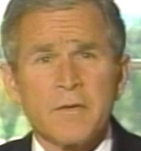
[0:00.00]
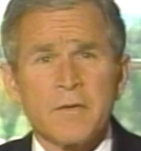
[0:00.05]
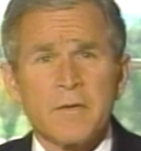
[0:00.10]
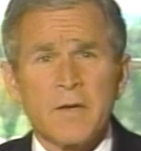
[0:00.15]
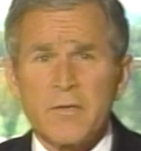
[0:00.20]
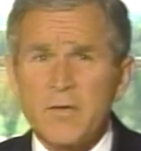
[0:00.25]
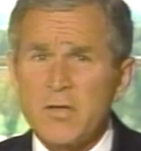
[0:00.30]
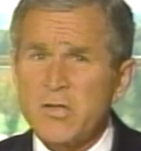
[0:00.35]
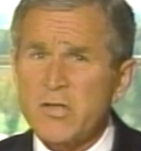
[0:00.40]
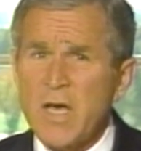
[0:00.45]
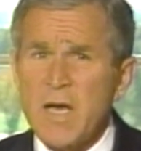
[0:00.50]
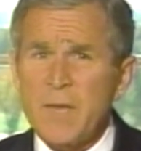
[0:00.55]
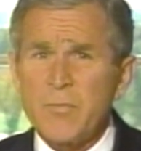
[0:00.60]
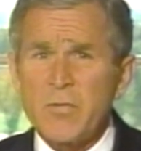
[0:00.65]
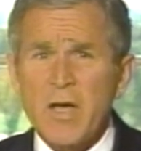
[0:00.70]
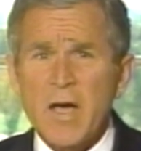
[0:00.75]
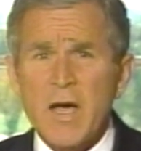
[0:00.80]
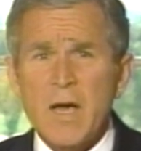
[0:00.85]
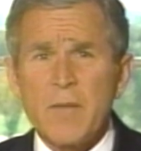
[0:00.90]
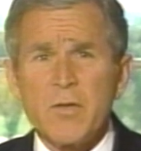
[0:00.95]
At the same
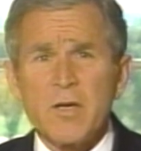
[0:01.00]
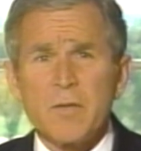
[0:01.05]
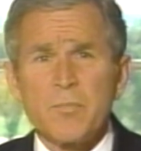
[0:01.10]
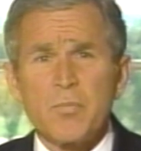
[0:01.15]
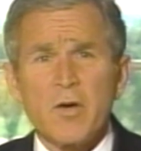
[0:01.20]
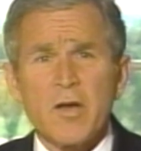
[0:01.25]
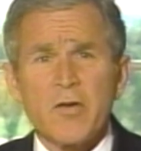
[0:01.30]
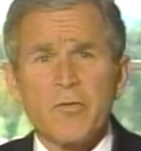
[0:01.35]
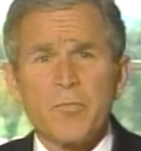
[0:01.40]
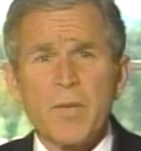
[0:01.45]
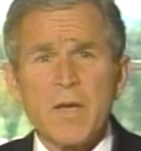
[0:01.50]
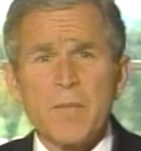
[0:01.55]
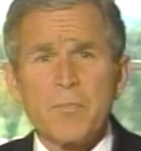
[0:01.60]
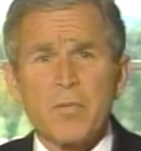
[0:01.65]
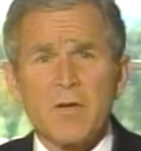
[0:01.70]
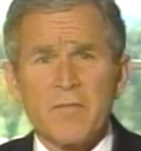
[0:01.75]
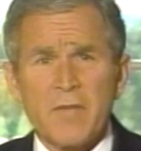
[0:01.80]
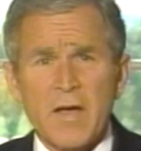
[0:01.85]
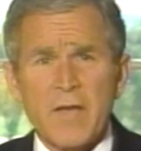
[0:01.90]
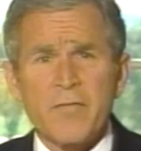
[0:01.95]
time, the oppressed
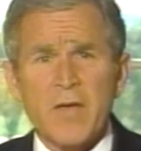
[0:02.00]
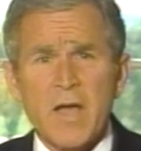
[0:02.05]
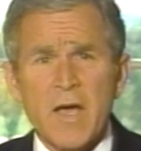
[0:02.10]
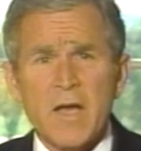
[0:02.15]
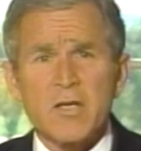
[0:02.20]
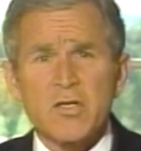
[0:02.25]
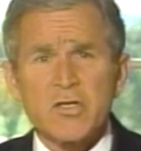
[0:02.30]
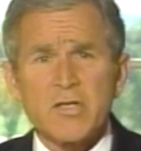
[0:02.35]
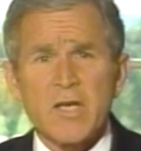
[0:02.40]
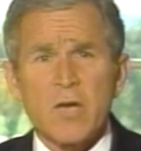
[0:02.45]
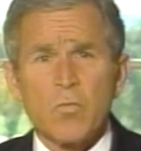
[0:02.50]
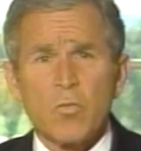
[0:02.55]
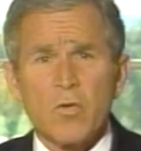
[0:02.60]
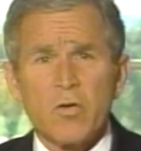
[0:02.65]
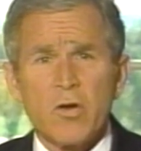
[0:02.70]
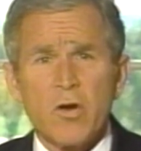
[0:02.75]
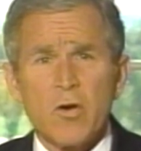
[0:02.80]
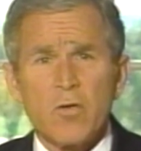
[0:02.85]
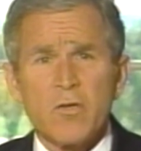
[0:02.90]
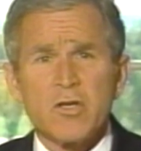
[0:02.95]
people of Afghanistan will
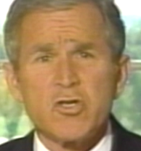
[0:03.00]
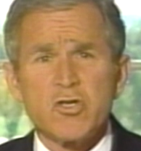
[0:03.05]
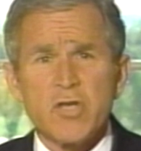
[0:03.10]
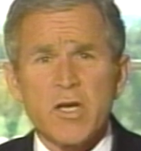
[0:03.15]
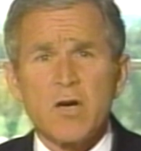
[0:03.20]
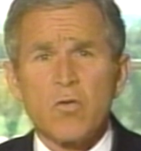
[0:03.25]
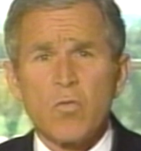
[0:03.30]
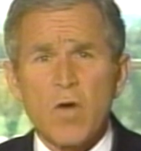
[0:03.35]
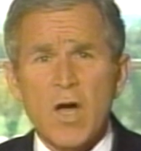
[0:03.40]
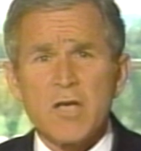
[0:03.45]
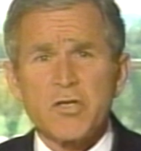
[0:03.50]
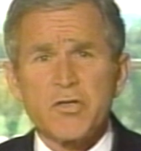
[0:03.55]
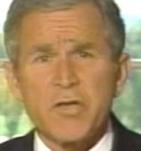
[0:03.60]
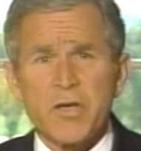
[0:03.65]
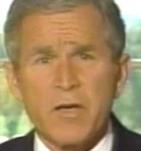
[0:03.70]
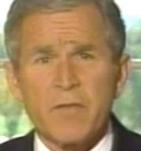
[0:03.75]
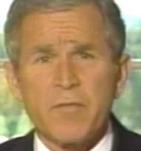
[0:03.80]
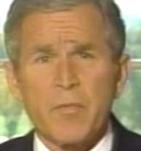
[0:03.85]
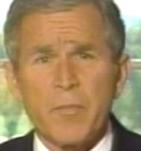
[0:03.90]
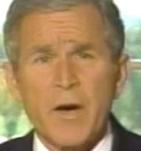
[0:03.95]
know the
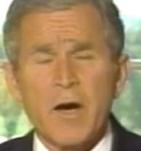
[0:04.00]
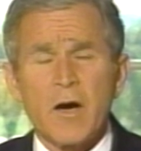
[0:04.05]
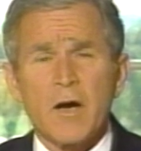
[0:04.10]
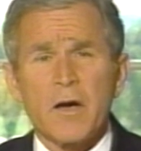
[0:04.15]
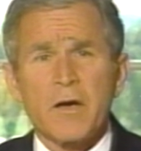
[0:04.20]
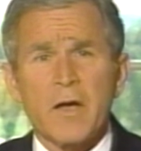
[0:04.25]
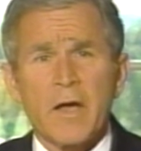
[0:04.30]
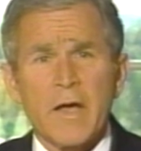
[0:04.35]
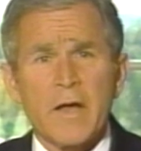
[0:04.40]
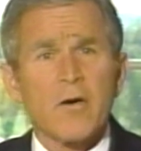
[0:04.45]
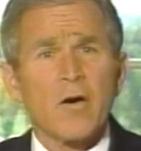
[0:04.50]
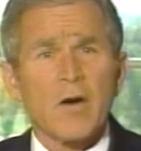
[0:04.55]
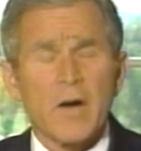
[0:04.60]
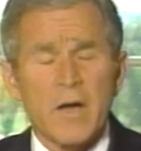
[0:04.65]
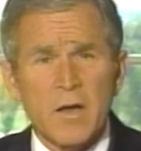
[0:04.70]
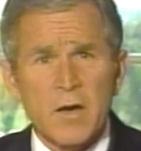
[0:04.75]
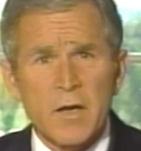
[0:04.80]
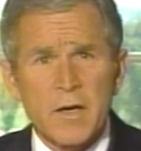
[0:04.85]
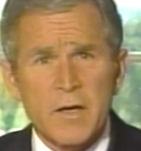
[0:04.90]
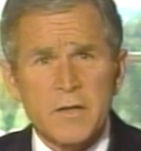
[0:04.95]
generosity of America and our
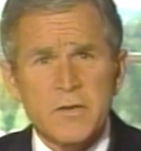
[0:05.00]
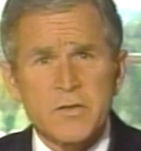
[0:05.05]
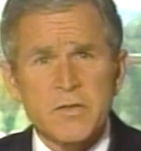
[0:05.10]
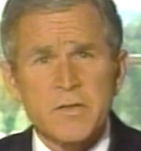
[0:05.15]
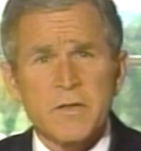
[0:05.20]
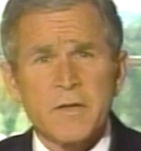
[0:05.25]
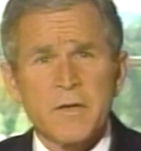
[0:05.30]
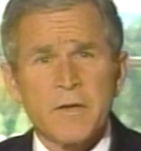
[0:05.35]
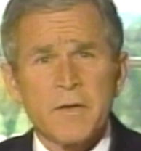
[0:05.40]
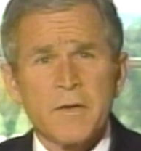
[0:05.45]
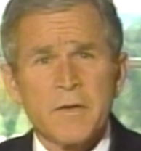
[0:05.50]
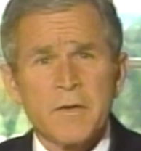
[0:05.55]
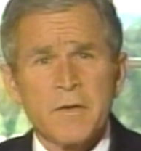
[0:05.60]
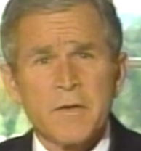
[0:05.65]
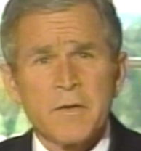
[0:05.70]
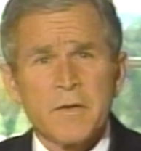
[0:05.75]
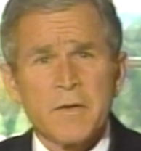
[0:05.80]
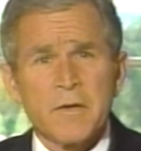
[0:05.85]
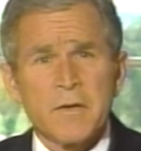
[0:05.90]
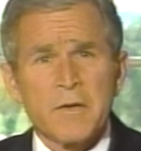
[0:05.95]
allies.
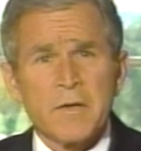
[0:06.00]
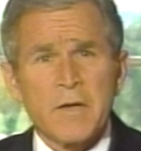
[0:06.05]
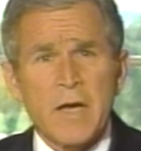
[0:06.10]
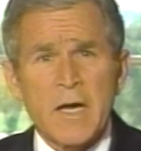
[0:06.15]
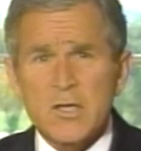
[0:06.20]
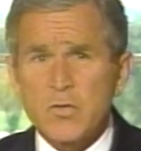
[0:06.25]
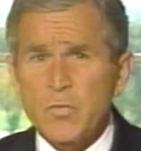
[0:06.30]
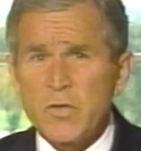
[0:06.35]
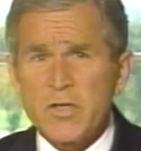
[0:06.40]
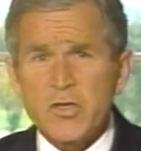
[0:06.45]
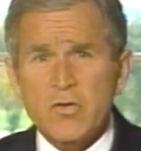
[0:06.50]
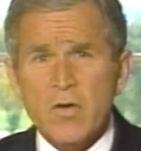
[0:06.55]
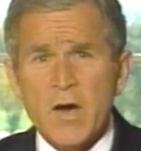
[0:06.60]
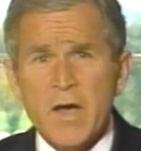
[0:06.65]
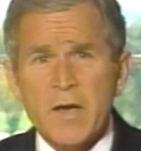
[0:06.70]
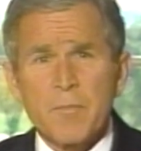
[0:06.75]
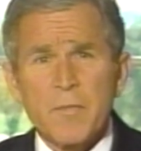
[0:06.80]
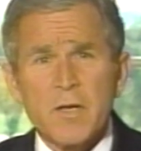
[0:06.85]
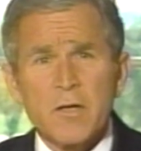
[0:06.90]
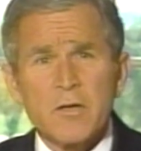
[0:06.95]
As we
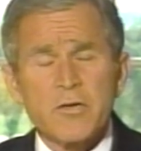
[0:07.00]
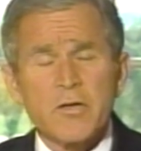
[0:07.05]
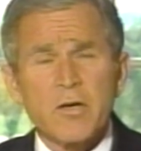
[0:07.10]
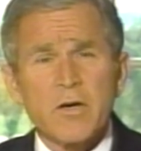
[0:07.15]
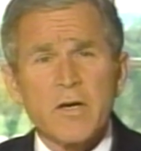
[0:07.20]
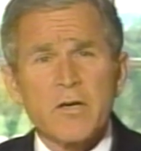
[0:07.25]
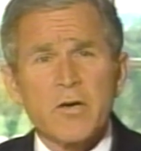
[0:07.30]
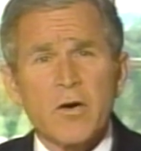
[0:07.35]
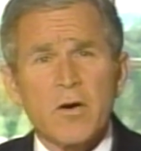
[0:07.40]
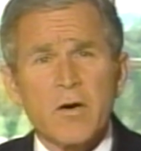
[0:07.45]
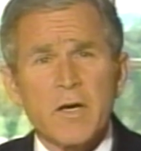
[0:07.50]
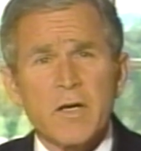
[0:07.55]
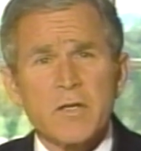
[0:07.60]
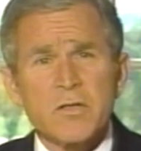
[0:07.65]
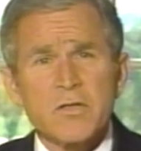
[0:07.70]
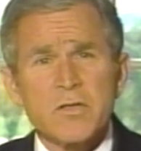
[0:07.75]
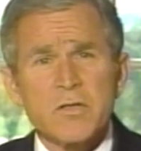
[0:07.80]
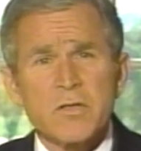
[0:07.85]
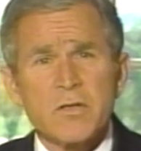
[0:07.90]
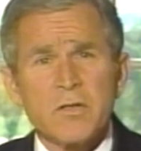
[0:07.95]
strike military
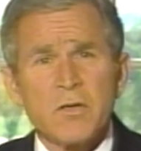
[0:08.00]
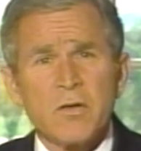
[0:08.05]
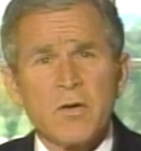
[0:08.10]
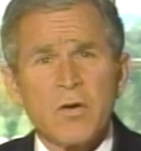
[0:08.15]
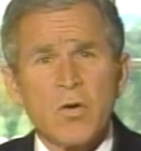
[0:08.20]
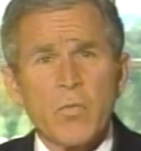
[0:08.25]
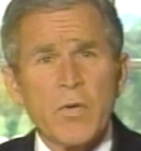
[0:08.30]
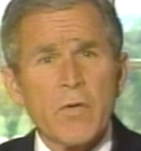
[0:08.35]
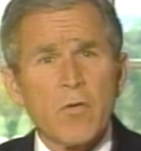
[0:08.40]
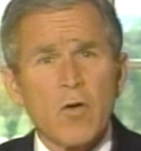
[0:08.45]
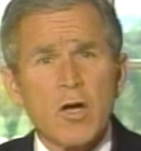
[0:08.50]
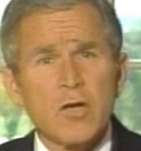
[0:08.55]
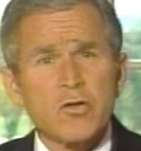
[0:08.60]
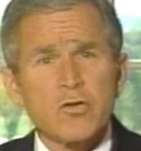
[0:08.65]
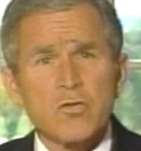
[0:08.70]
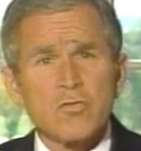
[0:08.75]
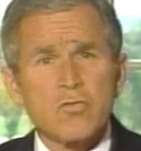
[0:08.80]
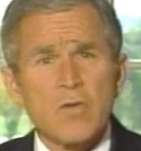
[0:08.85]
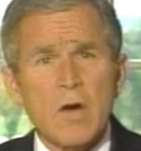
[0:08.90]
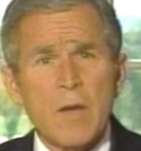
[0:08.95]
targets, we will
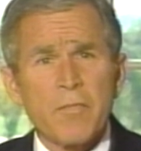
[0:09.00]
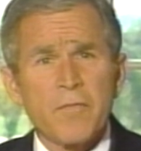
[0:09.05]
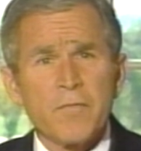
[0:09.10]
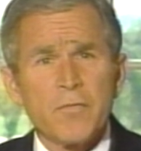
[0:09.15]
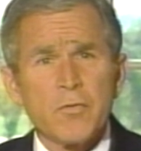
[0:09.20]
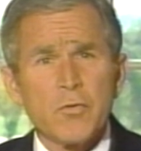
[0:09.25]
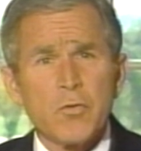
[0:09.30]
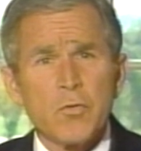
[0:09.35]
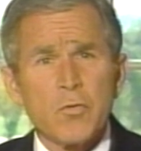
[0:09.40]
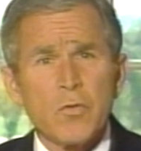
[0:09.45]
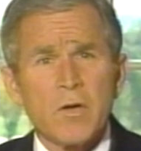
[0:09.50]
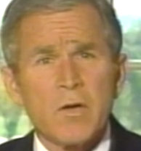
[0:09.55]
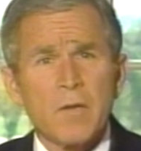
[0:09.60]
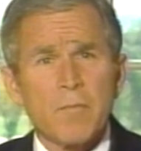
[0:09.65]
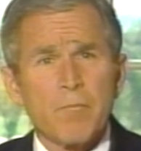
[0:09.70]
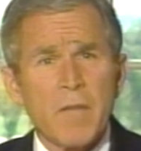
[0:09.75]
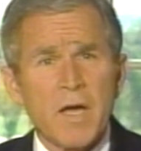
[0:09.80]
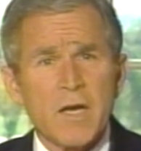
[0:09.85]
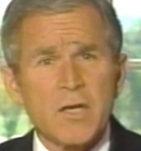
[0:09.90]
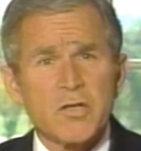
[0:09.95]
also drop food,
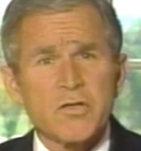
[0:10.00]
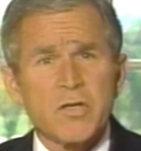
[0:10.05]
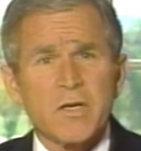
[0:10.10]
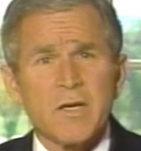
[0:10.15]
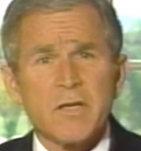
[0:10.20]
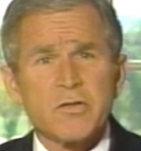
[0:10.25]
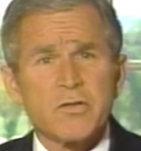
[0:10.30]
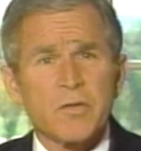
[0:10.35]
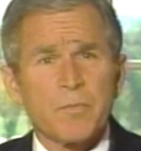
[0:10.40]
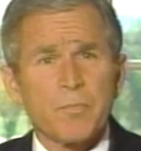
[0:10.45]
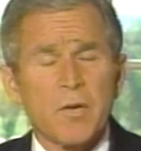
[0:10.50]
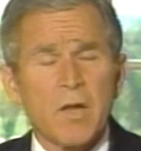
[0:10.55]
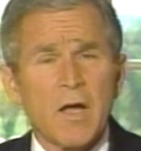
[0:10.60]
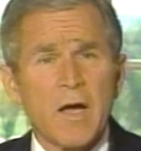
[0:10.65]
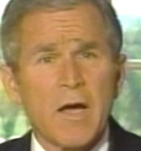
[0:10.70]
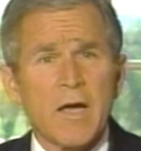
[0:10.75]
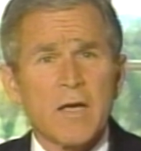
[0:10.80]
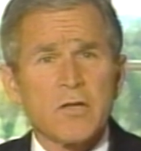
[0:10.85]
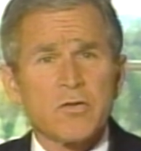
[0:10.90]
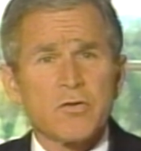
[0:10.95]
medicine, and
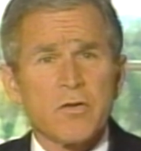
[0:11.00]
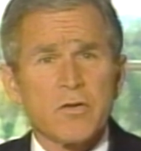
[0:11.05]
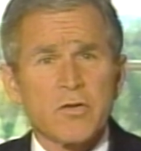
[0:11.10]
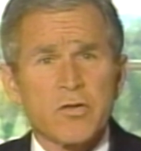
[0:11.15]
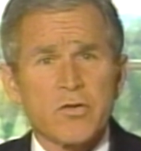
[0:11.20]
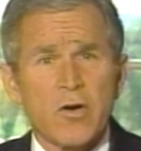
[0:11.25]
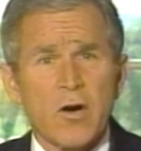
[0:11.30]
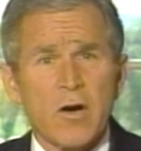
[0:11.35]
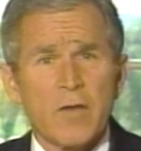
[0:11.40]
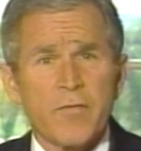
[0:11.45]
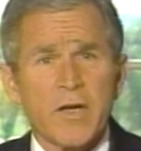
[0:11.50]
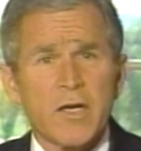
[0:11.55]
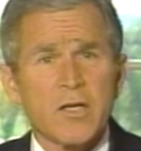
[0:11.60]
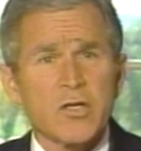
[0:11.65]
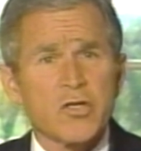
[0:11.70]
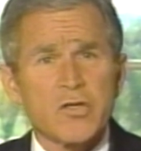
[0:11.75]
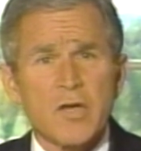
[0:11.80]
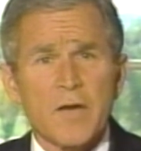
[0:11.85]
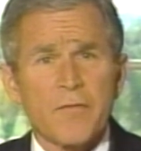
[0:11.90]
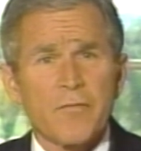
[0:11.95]
supplies to the starving and
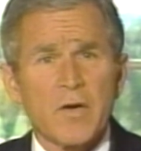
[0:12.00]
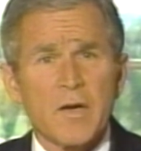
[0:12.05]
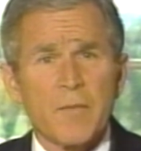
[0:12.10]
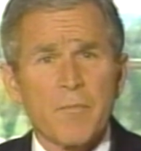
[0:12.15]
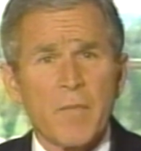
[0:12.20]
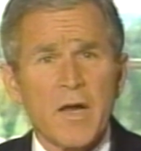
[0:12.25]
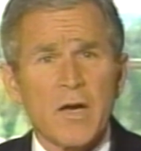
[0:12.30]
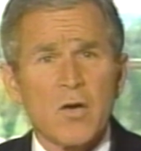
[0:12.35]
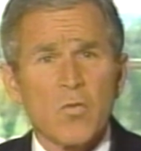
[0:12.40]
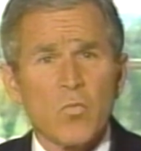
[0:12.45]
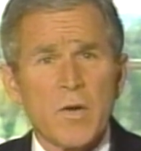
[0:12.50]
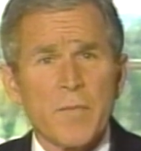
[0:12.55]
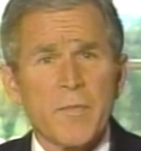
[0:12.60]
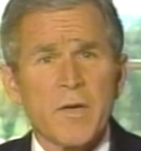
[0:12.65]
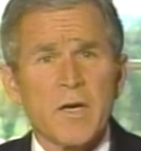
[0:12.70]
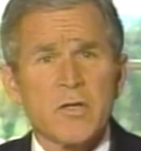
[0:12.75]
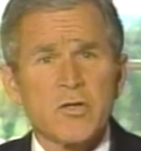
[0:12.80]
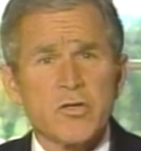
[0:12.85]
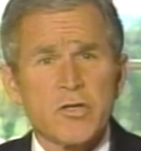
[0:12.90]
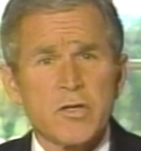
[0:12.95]
suffering men and
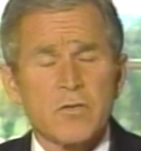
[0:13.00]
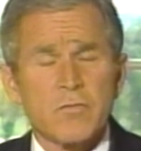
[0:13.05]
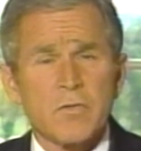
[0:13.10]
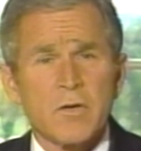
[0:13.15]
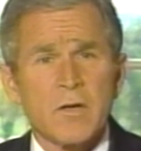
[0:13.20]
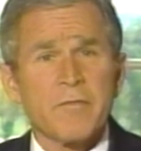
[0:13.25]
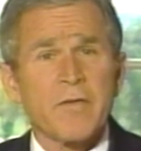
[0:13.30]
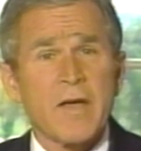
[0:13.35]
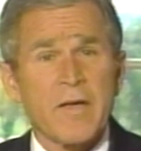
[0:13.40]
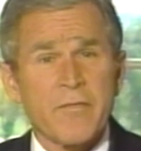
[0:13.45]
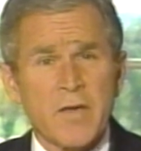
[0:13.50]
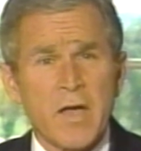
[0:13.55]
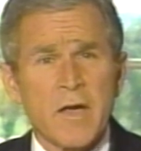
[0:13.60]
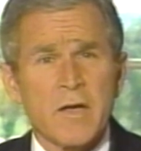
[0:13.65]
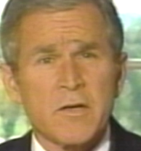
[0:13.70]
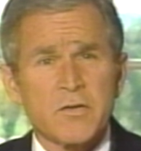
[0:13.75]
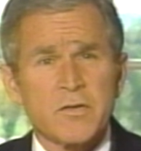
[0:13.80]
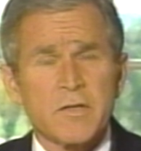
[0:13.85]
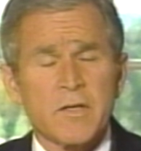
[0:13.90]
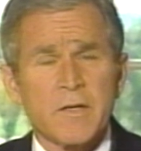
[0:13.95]
women and children of
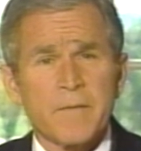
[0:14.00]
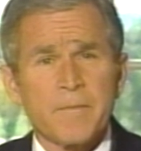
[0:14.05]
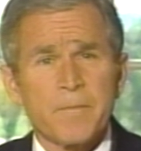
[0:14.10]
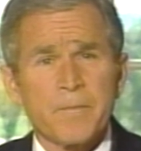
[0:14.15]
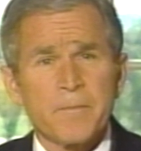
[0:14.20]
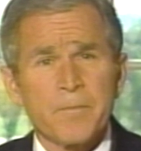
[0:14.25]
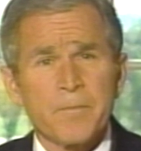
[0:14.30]
Afghanistan.